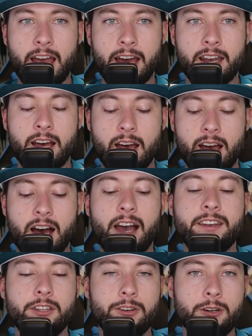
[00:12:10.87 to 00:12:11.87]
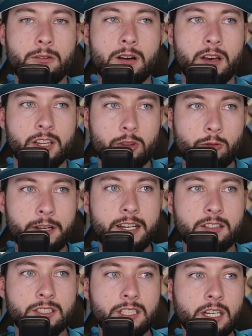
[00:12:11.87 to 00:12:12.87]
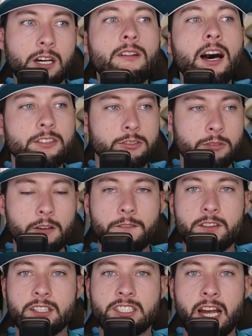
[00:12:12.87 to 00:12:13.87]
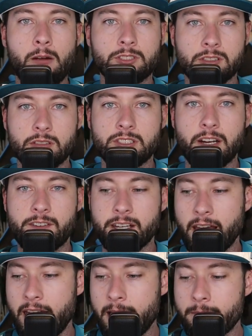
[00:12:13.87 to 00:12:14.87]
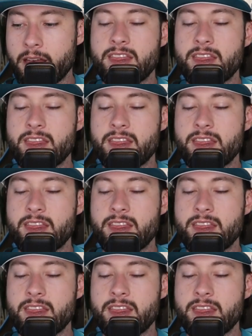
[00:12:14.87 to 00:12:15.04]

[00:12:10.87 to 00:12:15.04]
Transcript: And I knew three years ago when I was rooting for the Jaguars lose every game,